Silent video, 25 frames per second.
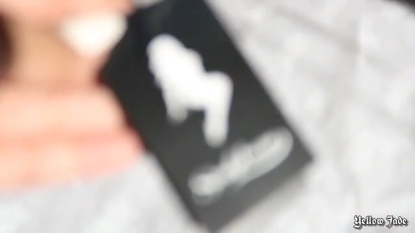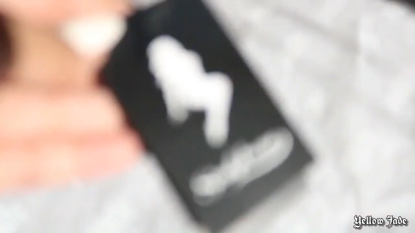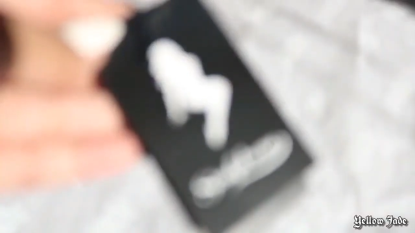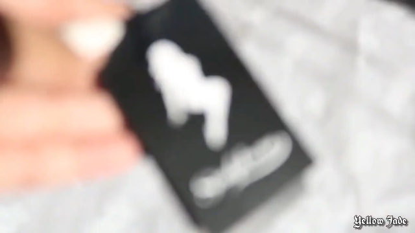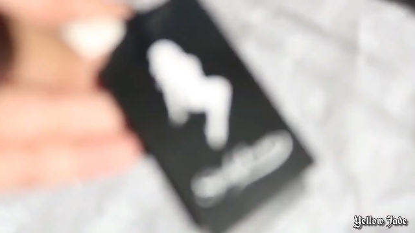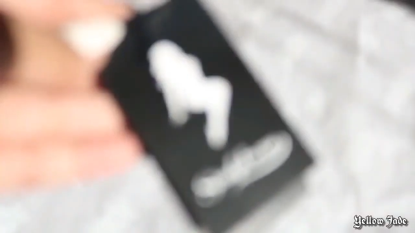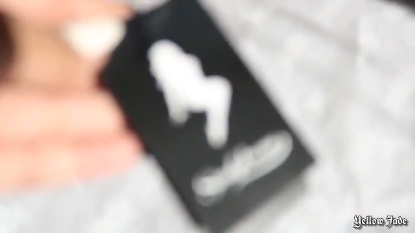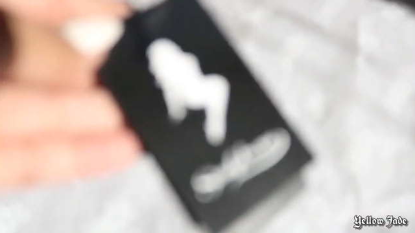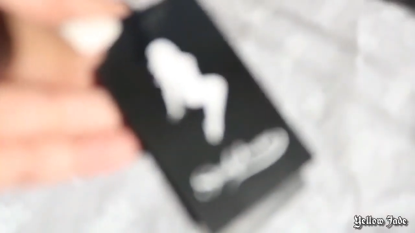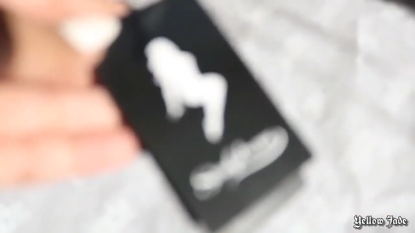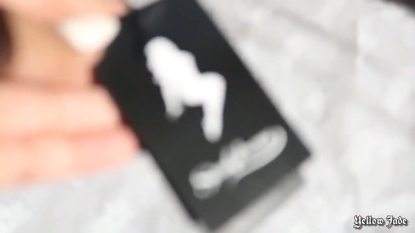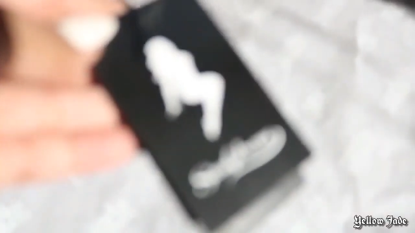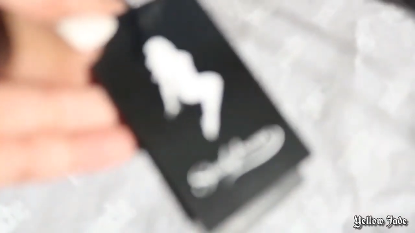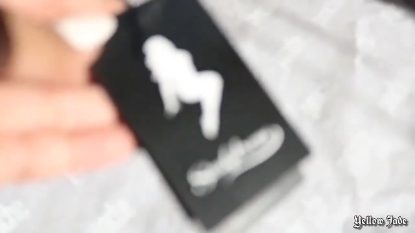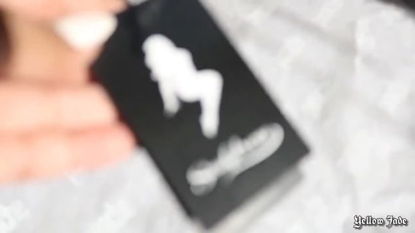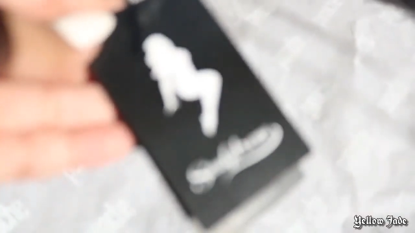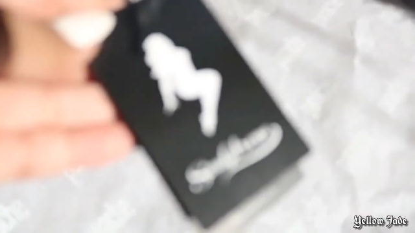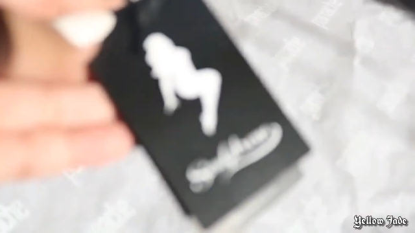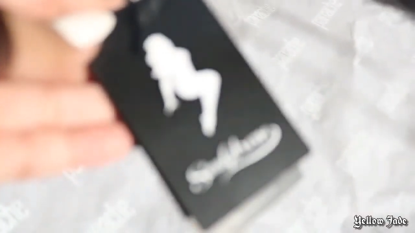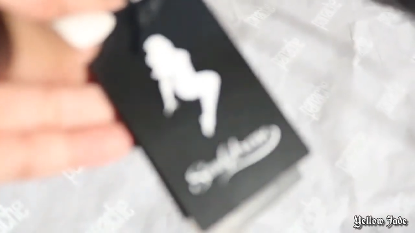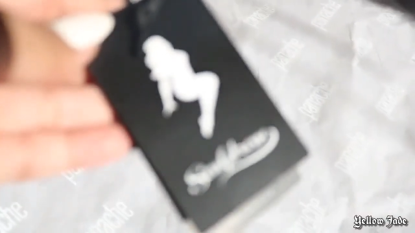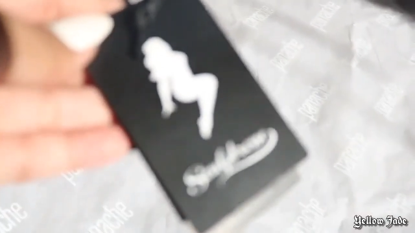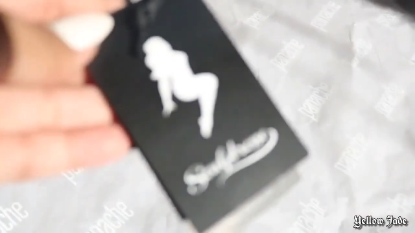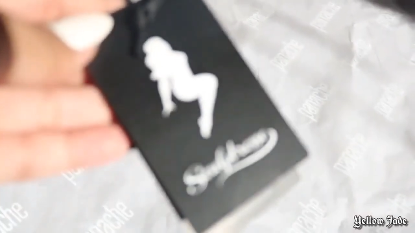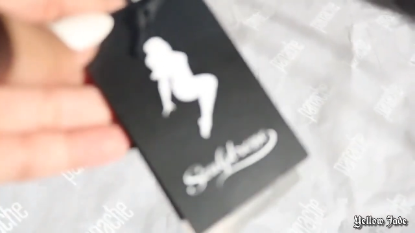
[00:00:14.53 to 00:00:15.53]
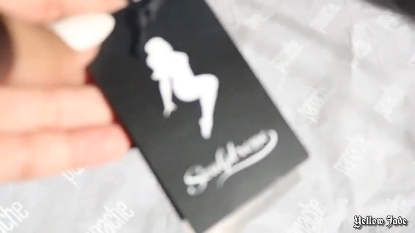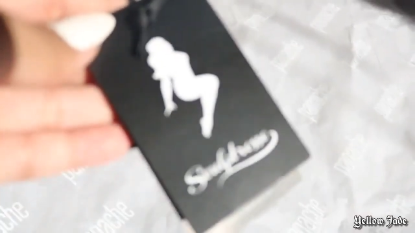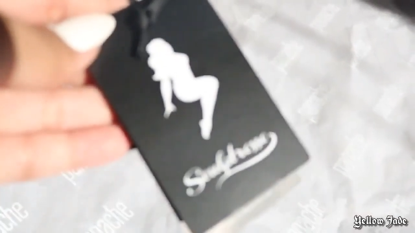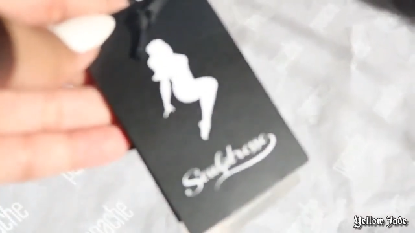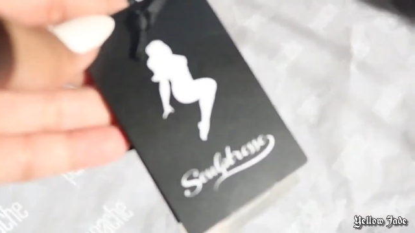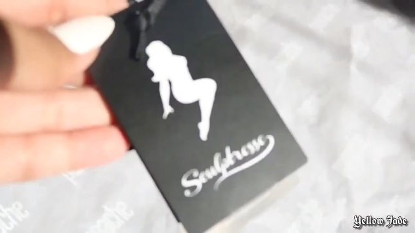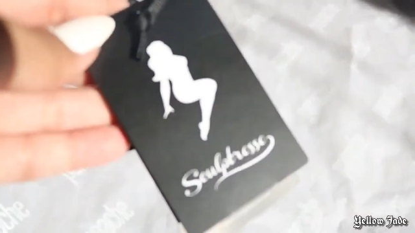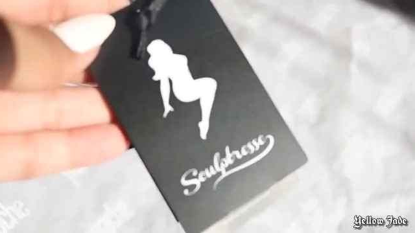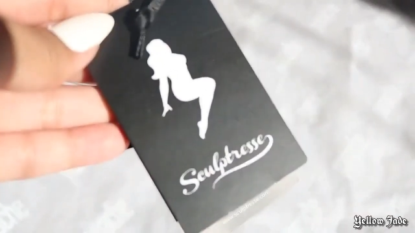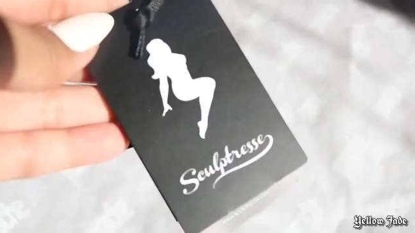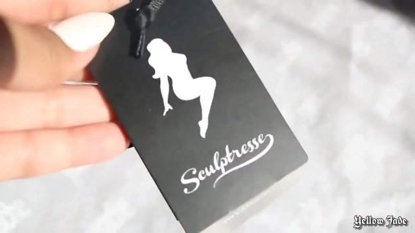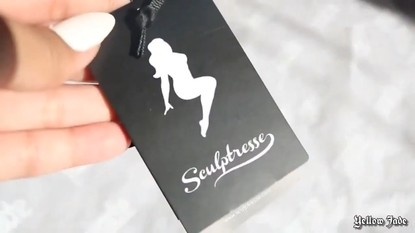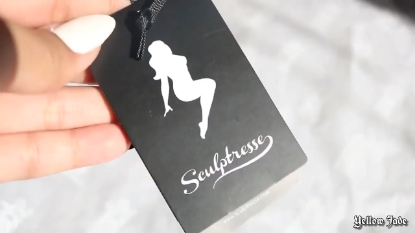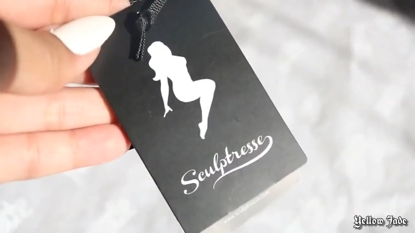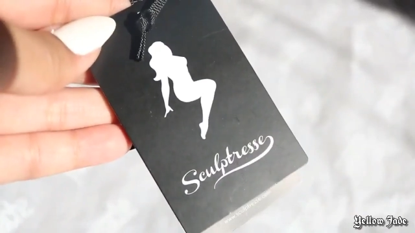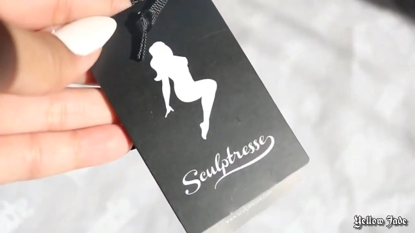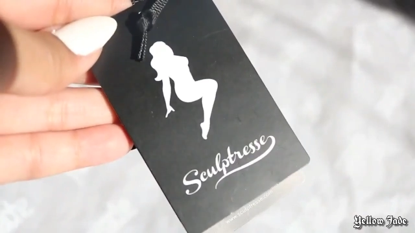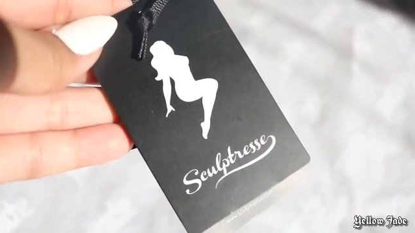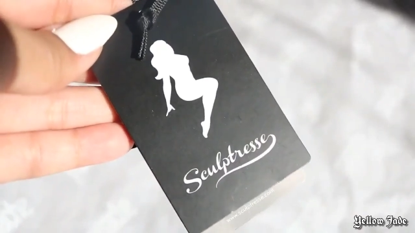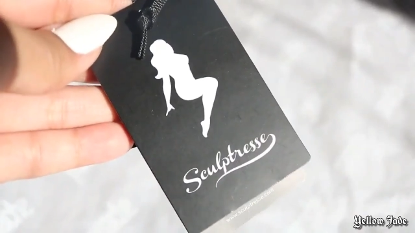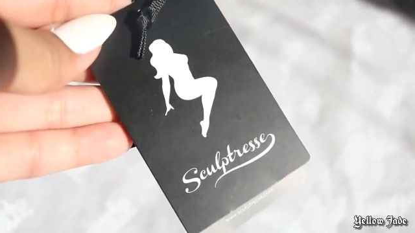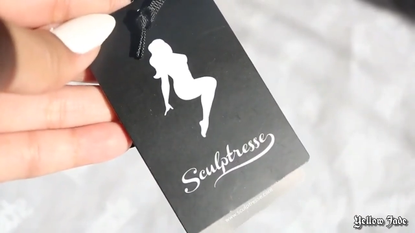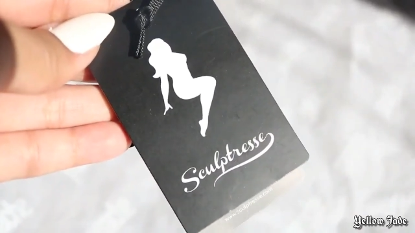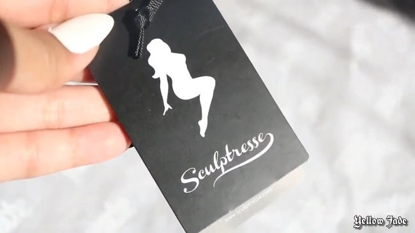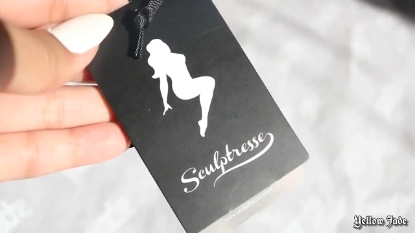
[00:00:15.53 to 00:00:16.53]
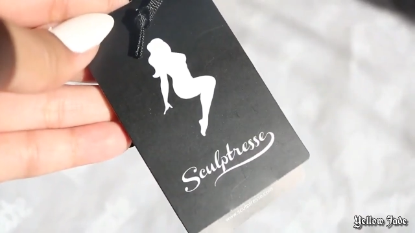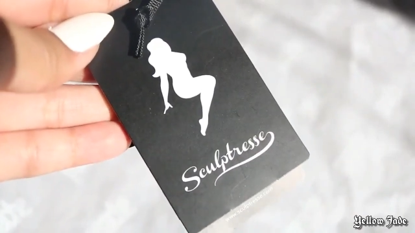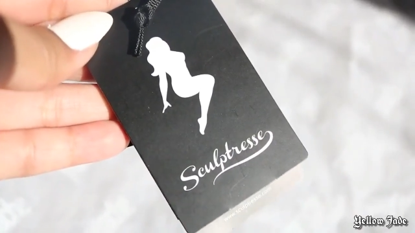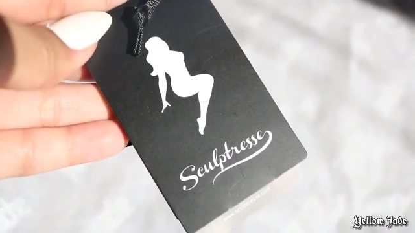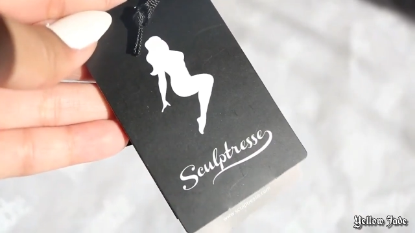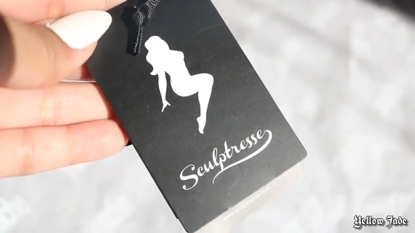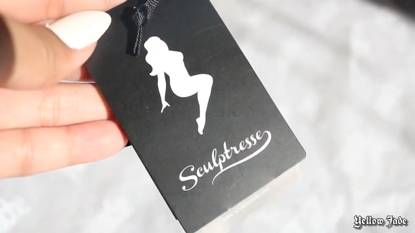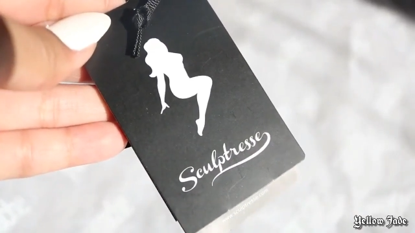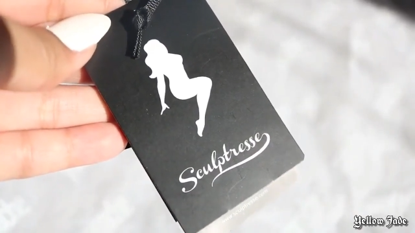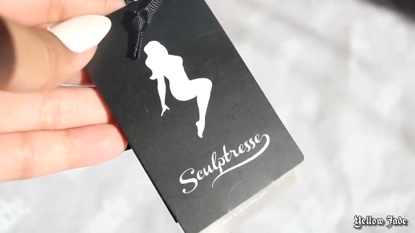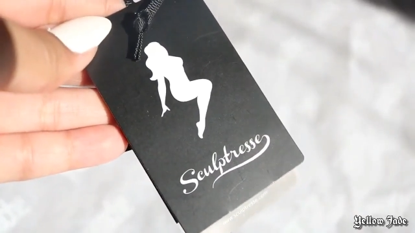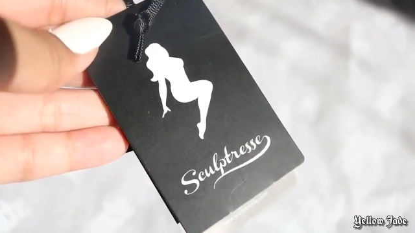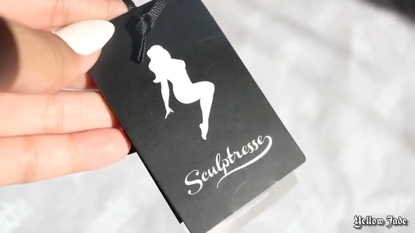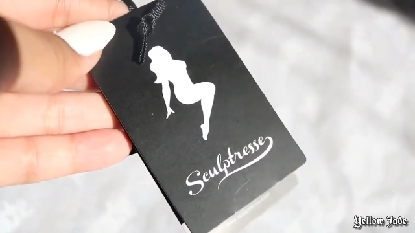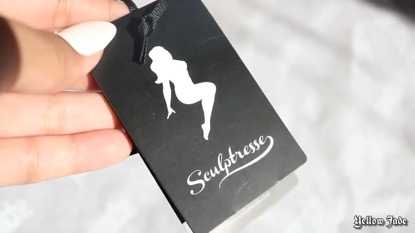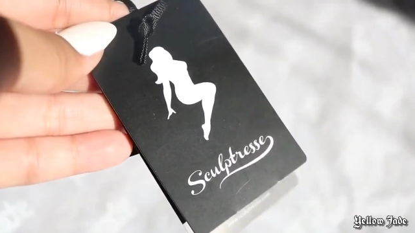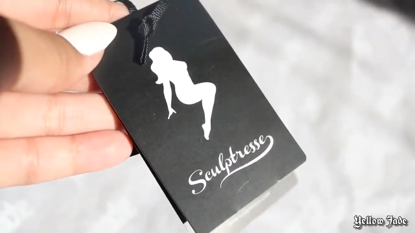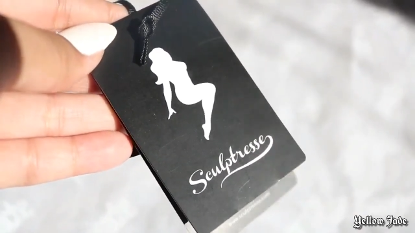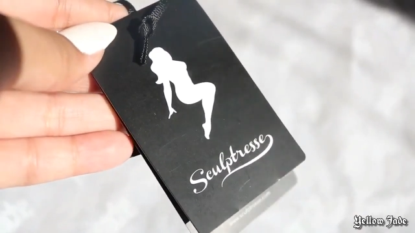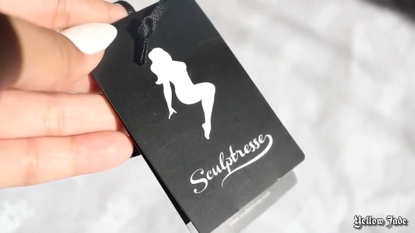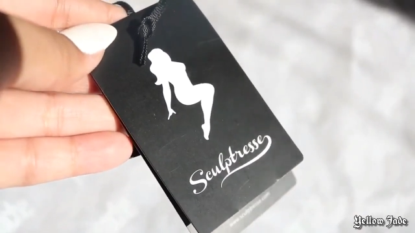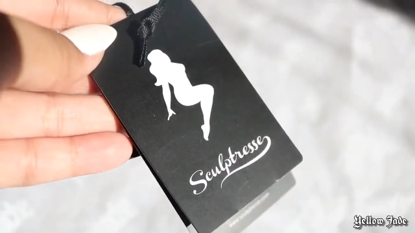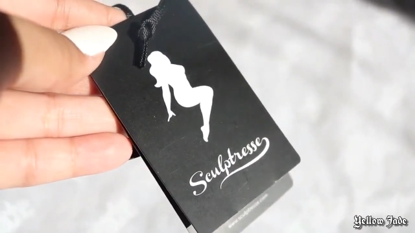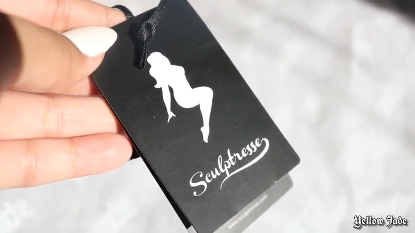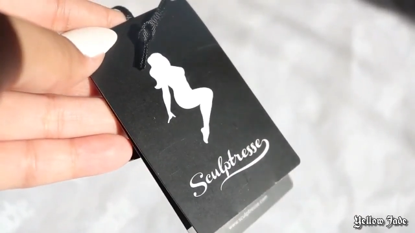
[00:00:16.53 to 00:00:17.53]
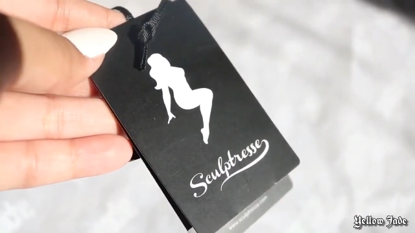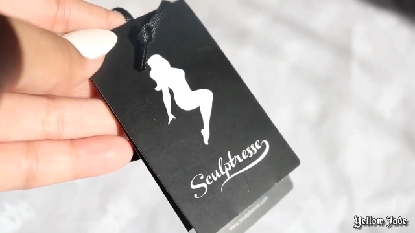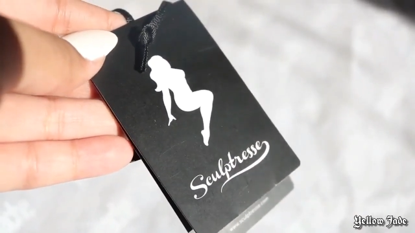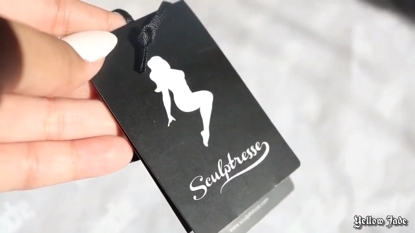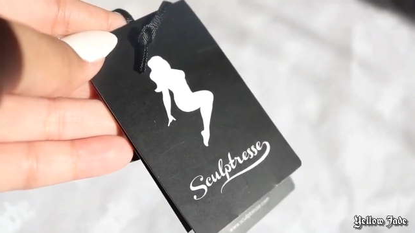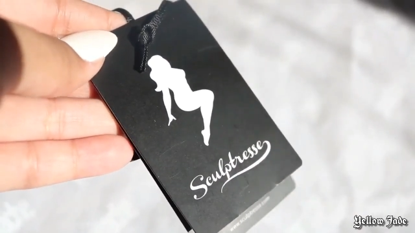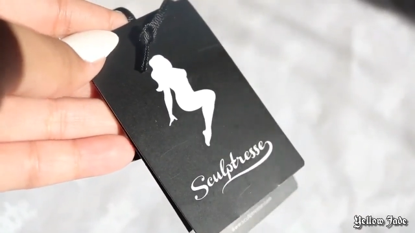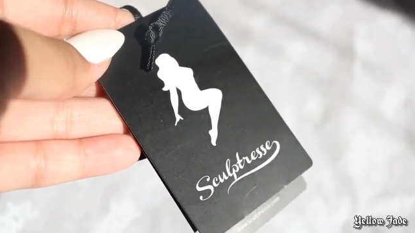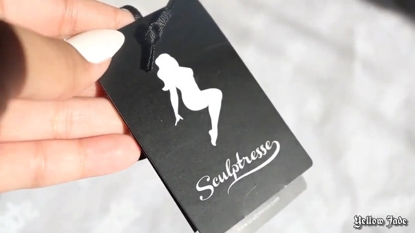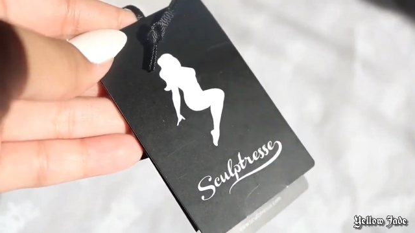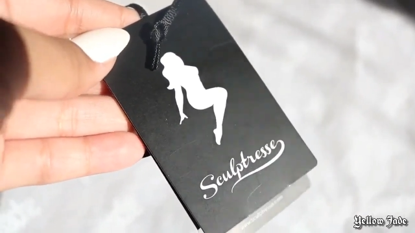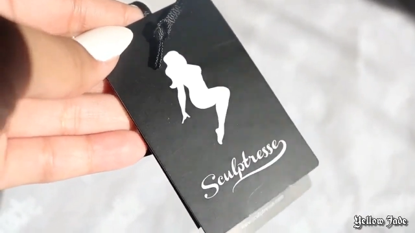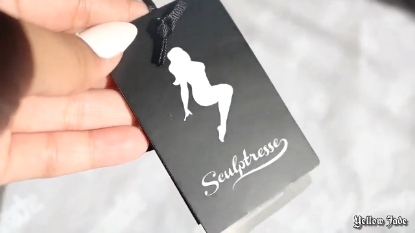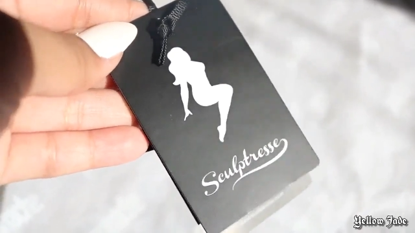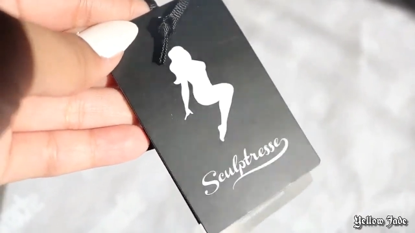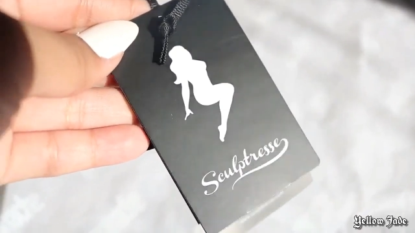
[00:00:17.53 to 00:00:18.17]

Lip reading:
No face is visible, so there are no lips to read.